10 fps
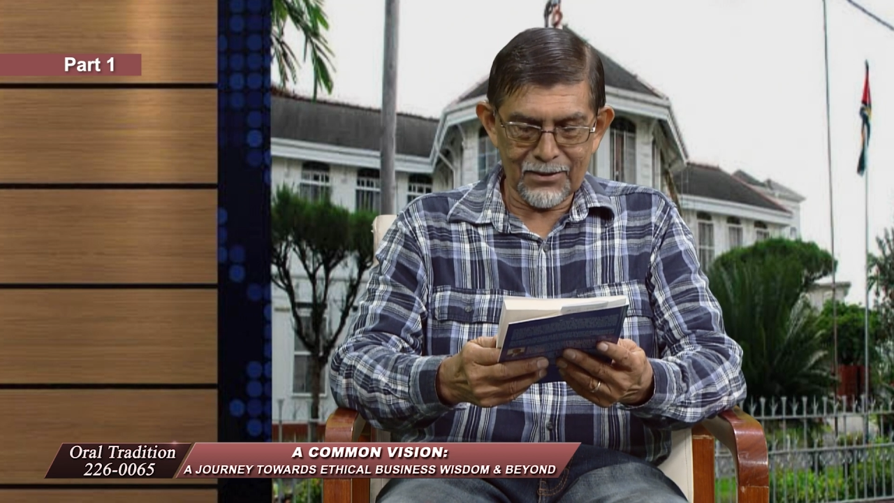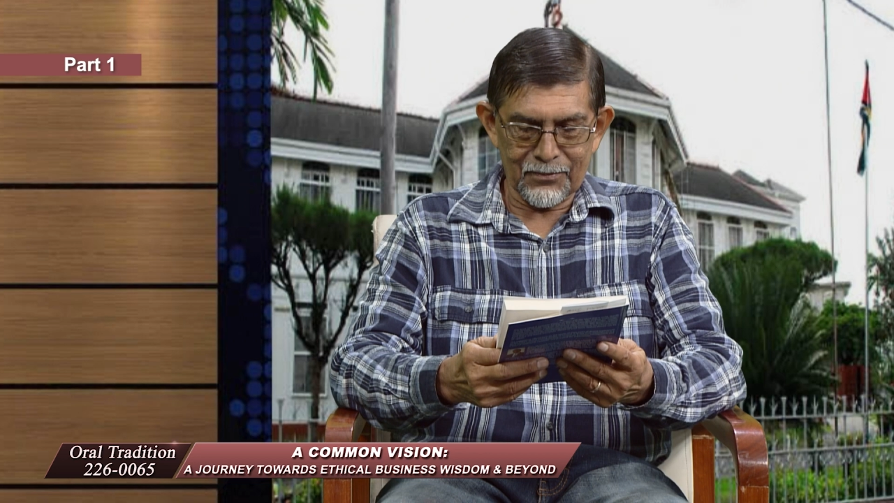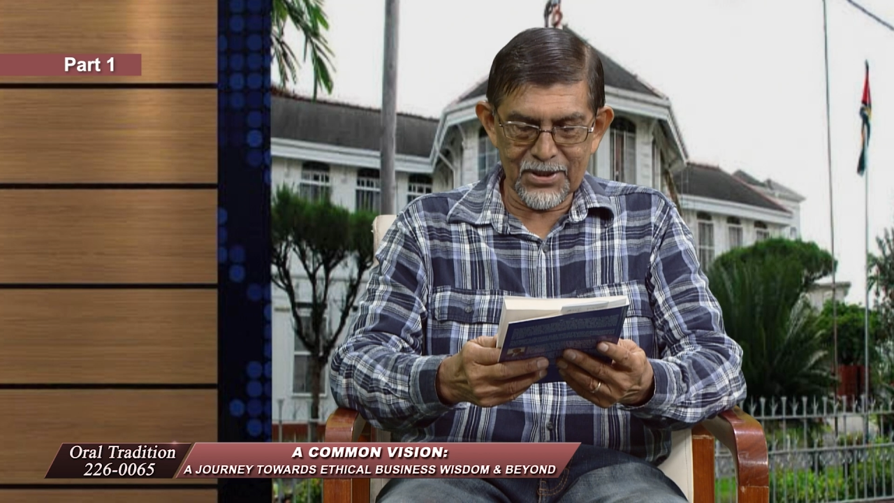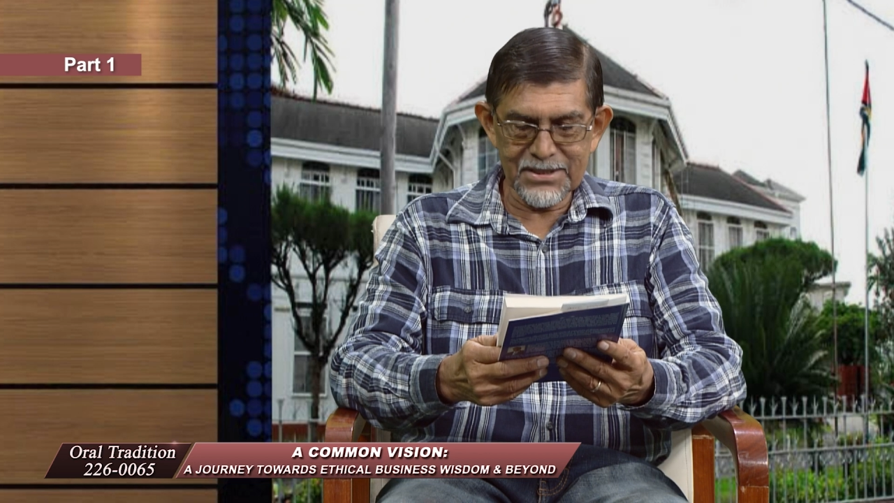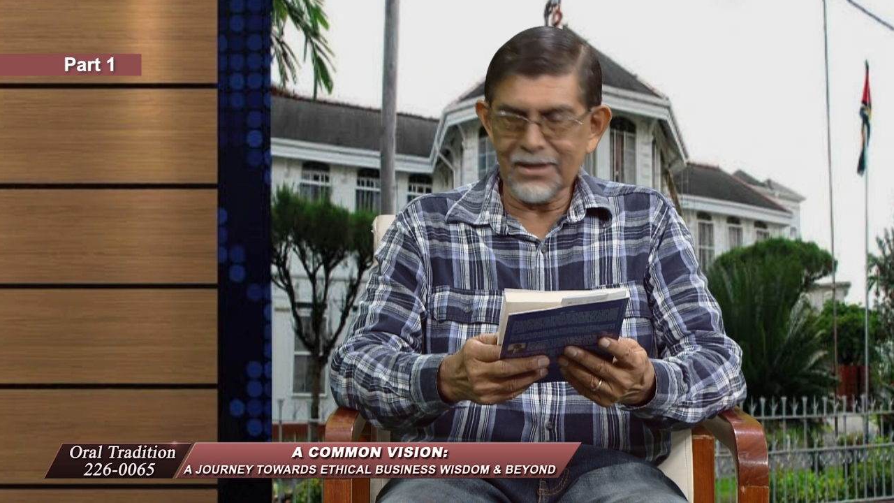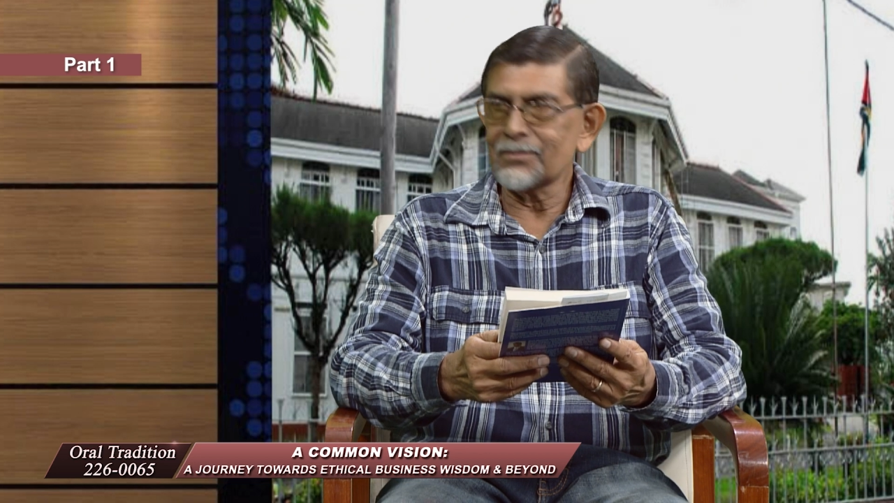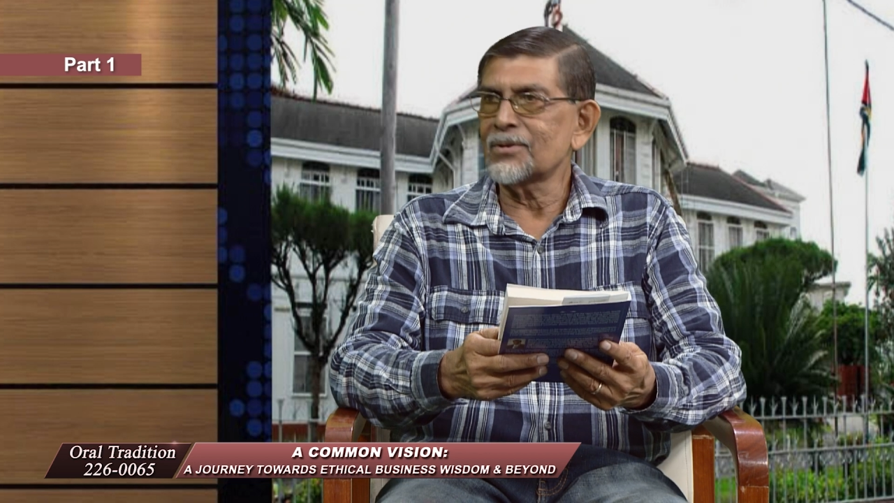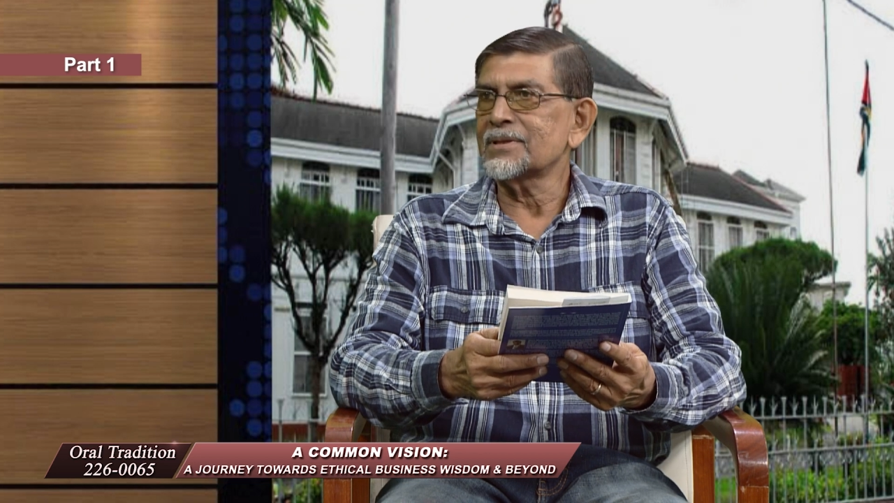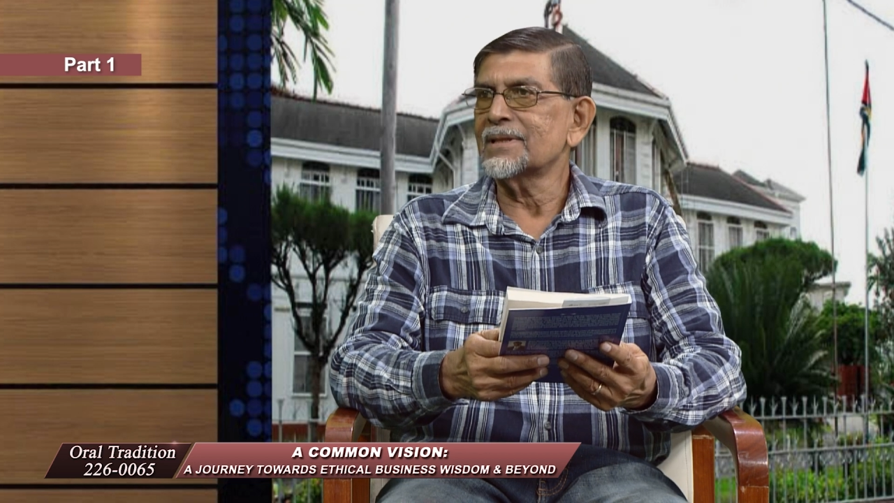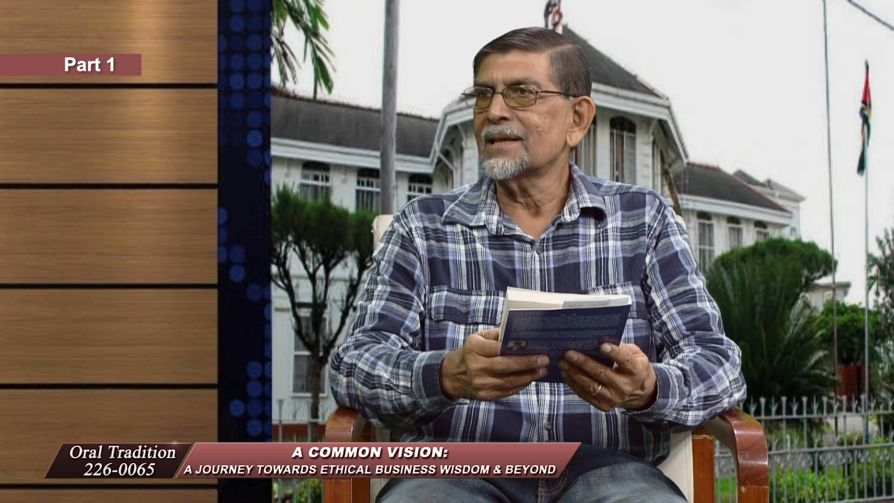B. Sham
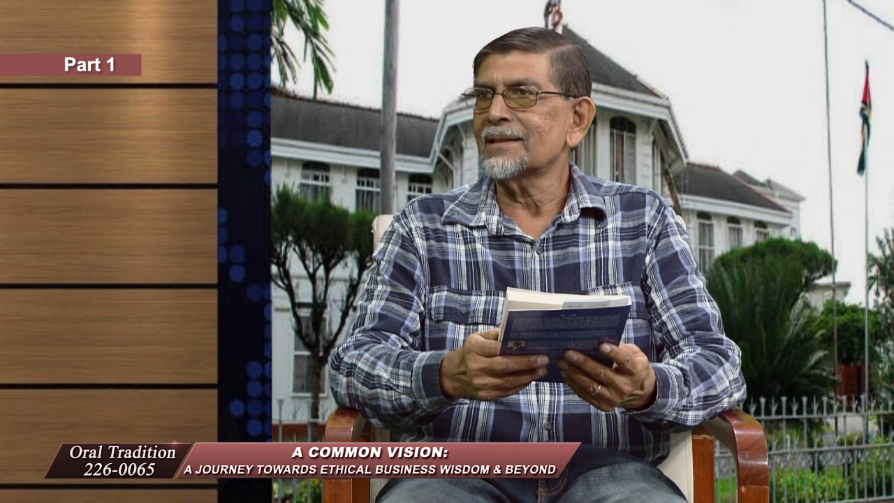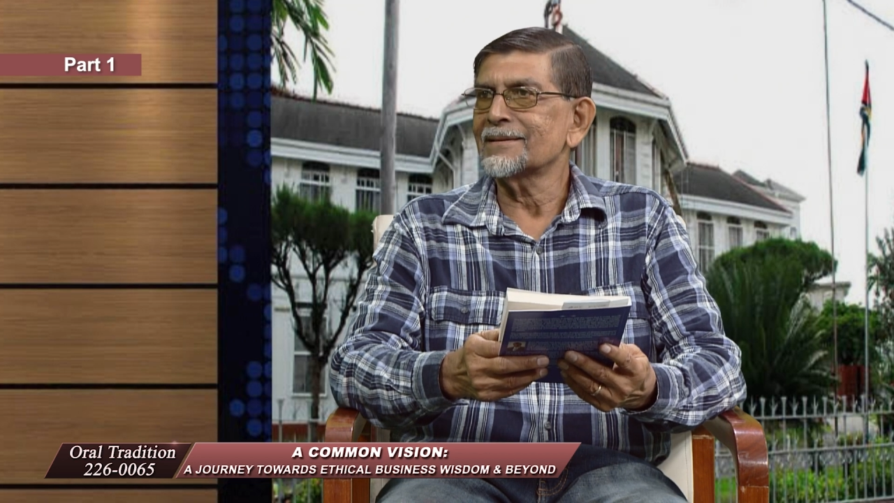Moteelall.